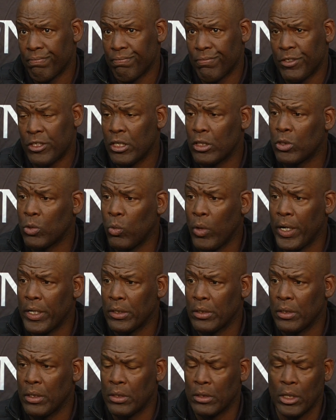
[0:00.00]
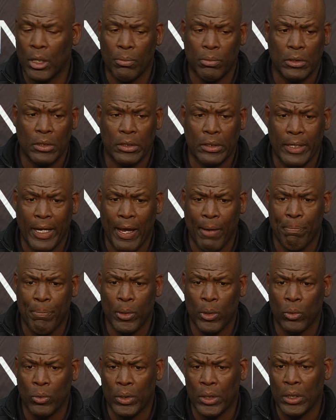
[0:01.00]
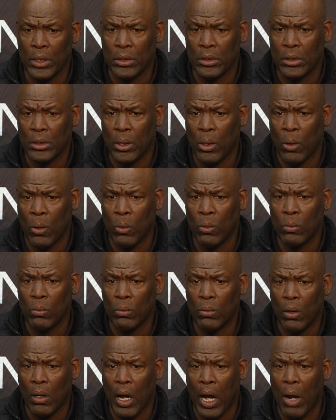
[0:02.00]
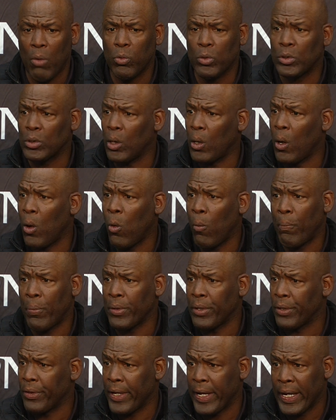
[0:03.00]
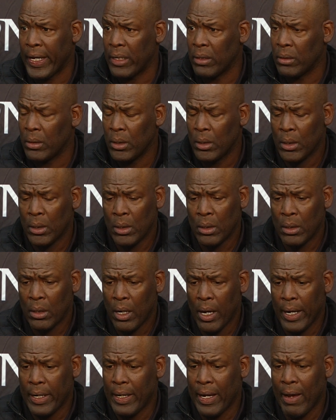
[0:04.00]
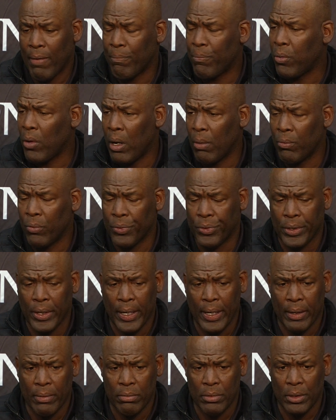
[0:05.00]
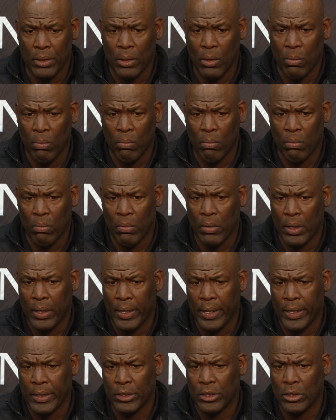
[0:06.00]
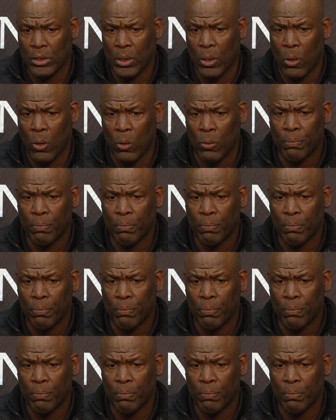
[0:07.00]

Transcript: situation in terms of staff building, and so I was open to that. I didn't have a problem with that, you know. And so